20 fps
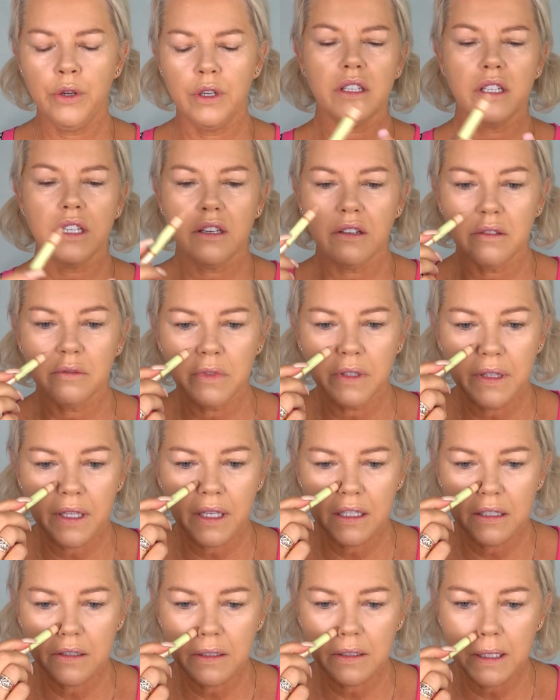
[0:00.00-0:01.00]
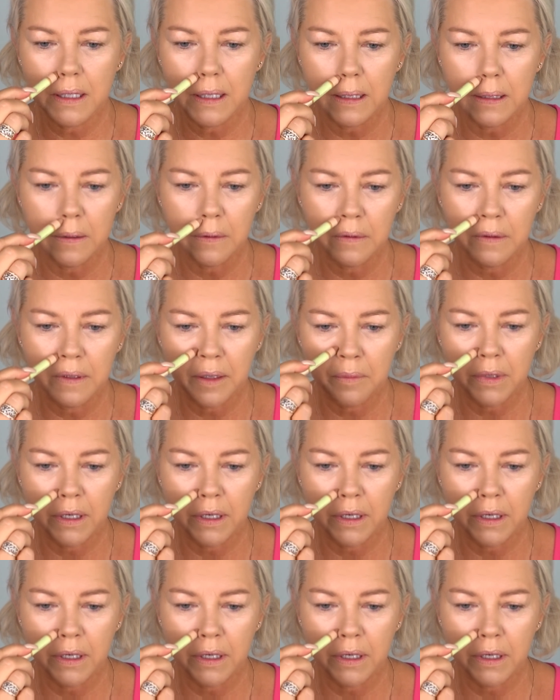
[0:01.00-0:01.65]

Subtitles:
I go in with that nude colour around